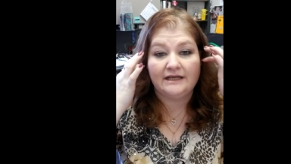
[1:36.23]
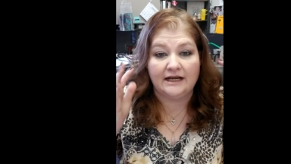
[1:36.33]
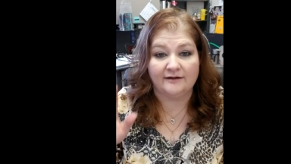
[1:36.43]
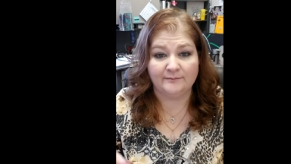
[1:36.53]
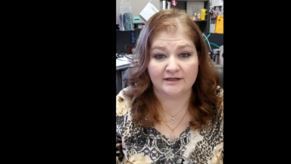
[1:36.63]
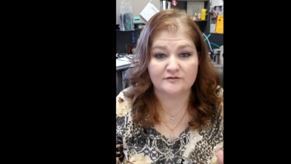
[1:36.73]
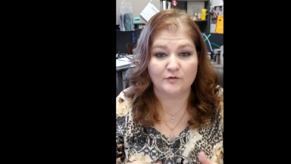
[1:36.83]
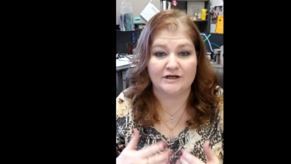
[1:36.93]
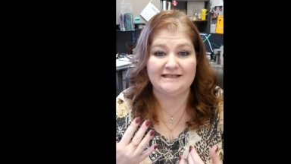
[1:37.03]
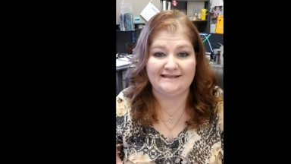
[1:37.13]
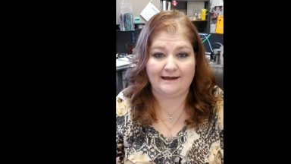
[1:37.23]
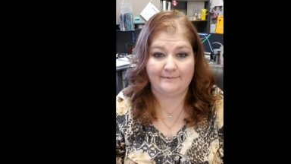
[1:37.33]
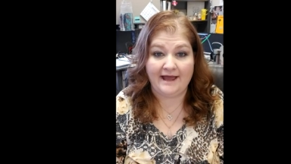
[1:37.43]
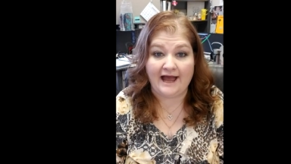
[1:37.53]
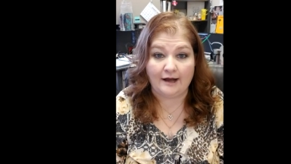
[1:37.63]
a much more in-depth
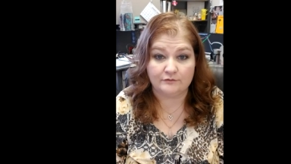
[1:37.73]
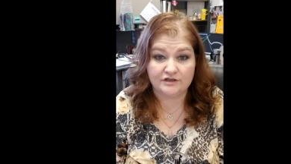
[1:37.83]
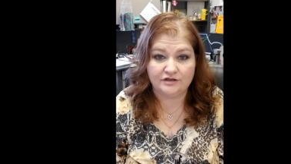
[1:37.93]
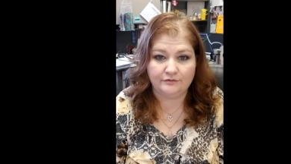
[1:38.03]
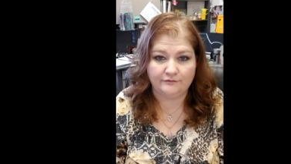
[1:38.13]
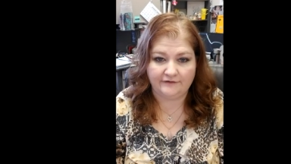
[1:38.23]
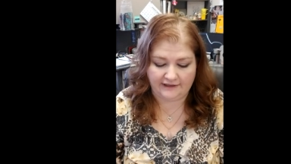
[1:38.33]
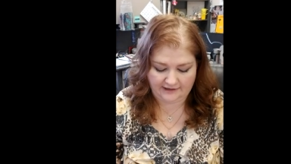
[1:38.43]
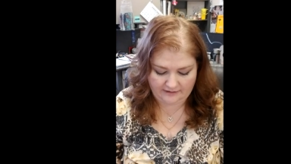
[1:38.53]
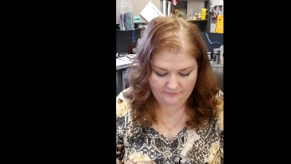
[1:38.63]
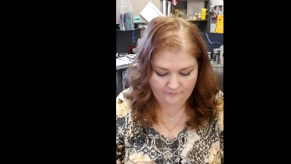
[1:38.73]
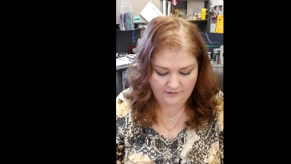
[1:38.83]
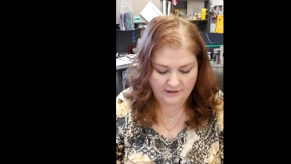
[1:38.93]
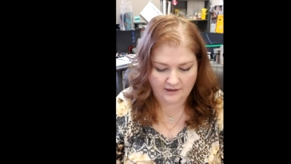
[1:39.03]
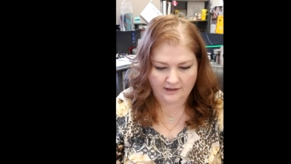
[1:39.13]
how-to video
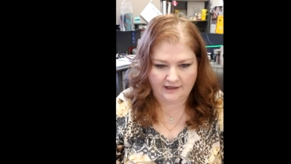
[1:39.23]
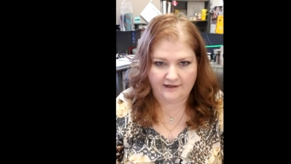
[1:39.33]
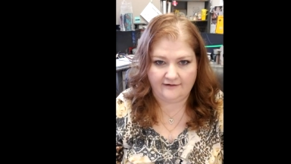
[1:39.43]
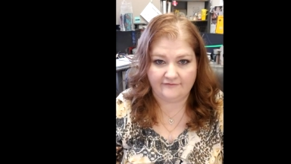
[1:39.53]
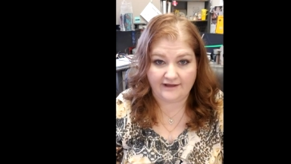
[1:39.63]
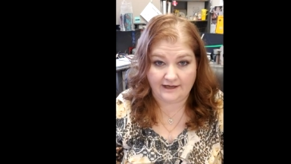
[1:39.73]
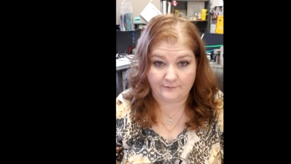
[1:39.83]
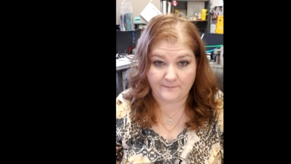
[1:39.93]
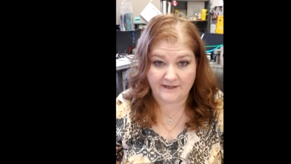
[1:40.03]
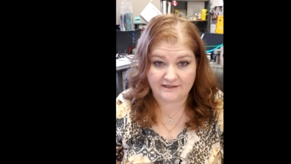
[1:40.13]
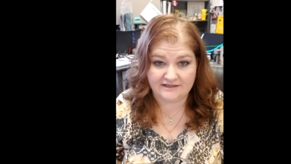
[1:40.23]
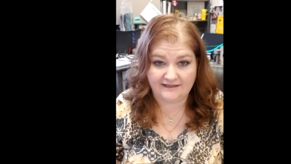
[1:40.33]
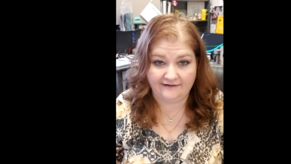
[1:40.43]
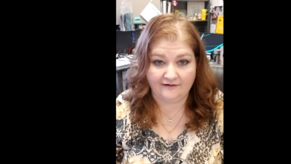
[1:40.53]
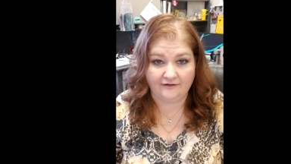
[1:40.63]
of how to punch
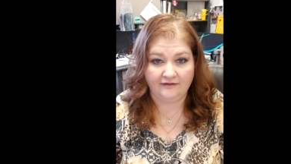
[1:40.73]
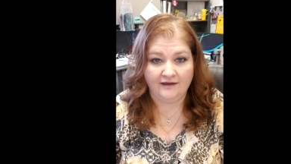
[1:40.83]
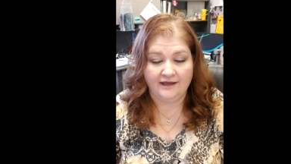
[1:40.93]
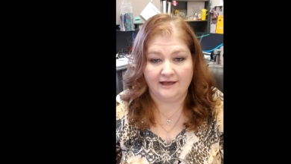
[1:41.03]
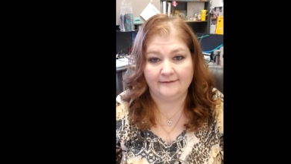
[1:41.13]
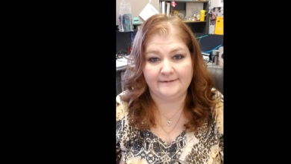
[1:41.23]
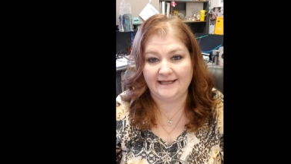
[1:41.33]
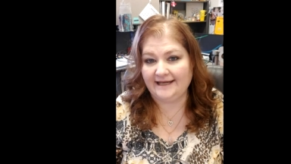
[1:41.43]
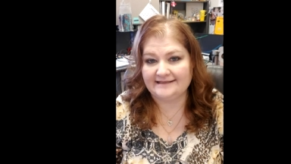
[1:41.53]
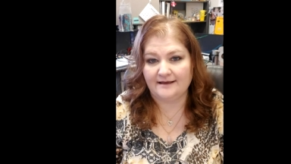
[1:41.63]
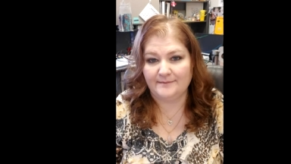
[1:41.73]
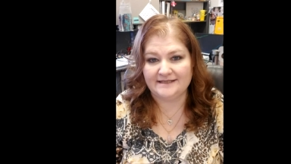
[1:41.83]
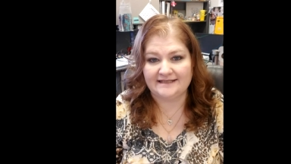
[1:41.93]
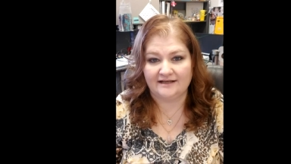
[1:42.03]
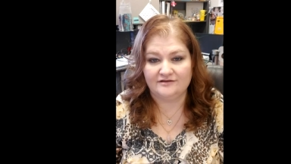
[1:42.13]
needle. Um, it is on my
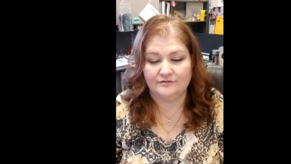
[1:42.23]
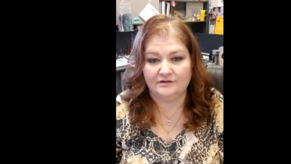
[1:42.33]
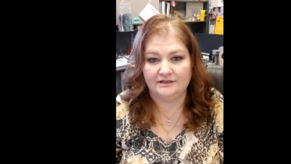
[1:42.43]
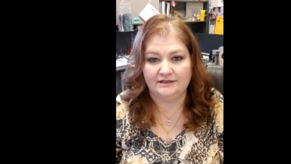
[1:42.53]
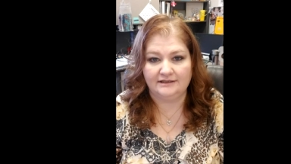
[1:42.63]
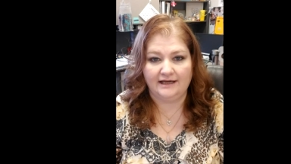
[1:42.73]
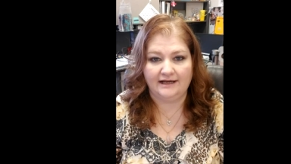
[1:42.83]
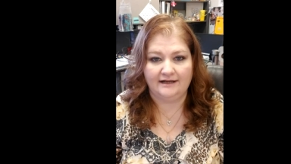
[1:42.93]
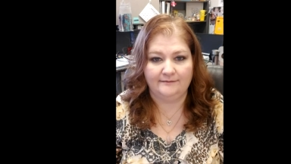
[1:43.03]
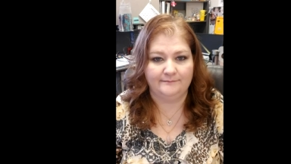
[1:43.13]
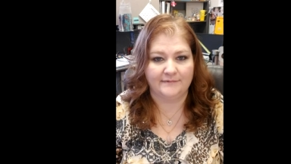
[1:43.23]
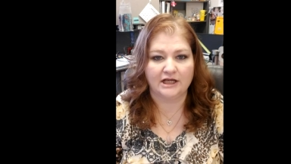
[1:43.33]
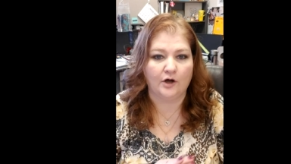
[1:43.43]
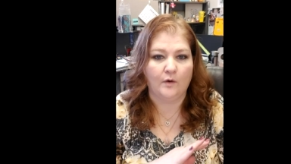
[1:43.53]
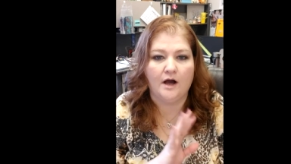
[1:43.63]
schedule, um, you
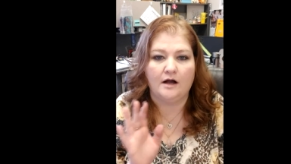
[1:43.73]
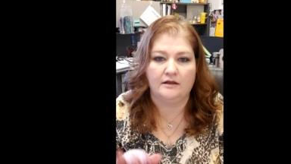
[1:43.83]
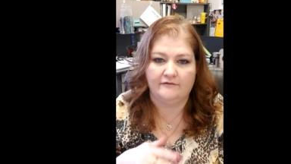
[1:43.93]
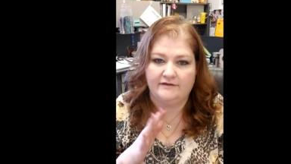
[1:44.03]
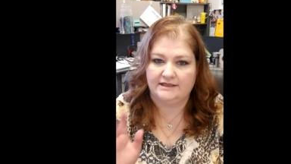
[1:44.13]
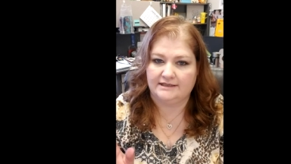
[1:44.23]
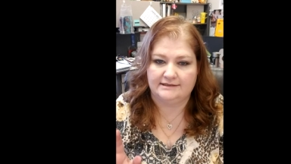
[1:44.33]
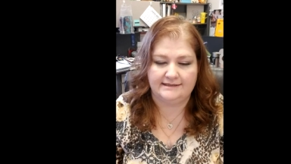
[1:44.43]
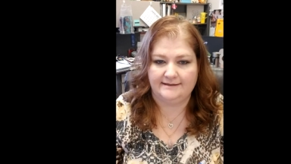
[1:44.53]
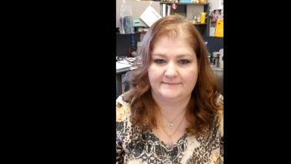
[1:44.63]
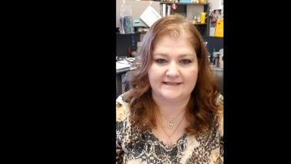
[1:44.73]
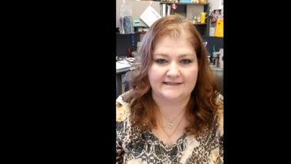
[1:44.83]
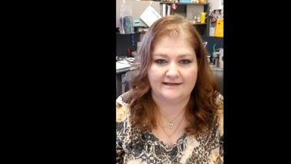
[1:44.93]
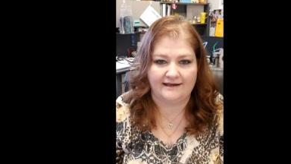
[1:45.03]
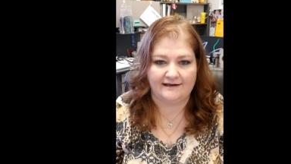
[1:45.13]
know, all of the tips
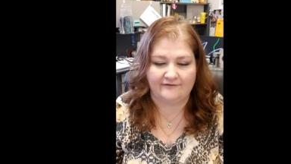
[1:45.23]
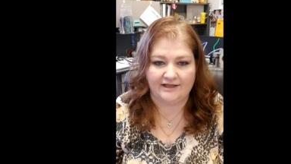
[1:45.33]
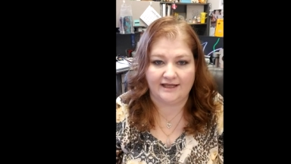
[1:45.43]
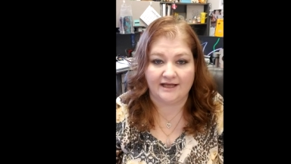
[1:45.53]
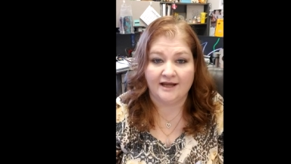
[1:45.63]
and, and, everything.